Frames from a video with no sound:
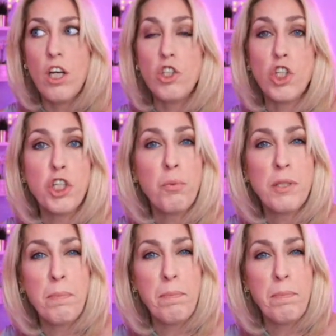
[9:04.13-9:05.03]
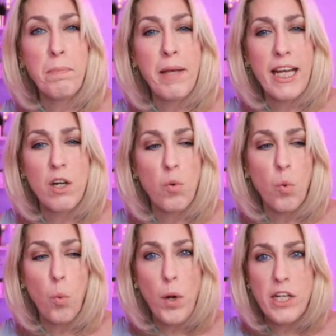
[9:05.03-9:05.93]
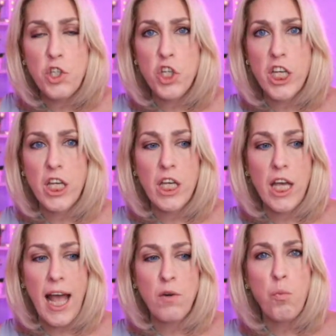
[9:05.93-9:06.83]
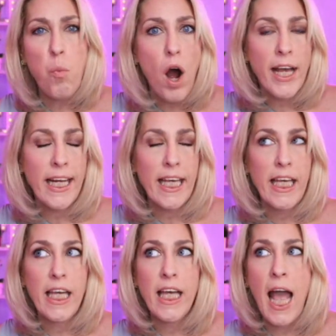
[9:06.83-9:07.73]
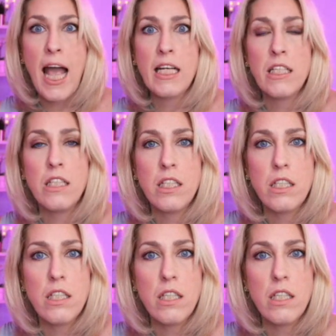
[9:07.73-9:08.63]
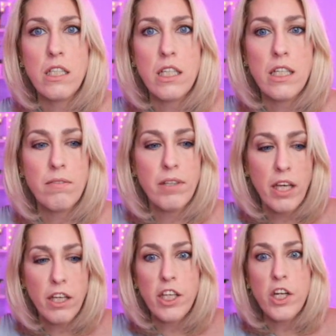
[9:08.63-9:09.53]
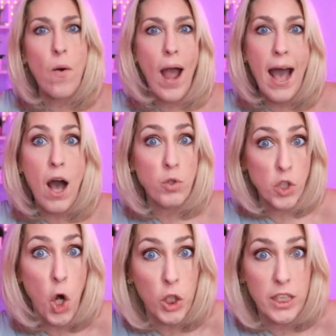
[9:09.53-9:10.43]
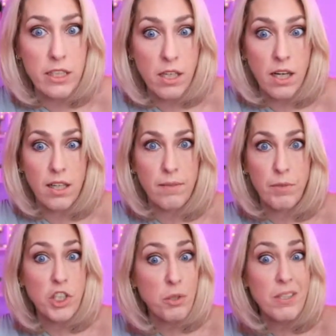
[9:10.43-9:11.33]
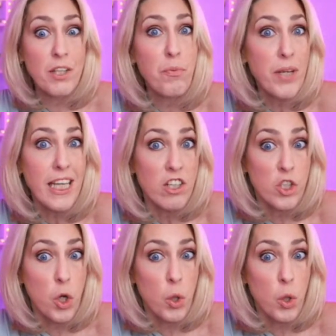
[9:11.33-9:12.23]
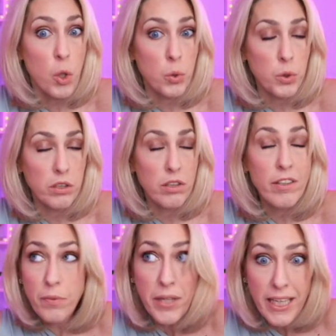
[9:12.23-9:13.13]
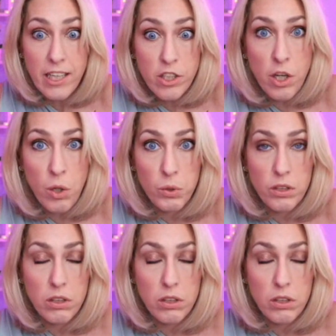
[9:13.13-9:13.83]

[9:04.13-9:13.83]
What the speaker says: So she was a bit whingy and whiny, and you know how toddlers are. She was 3 years old. 3 years old.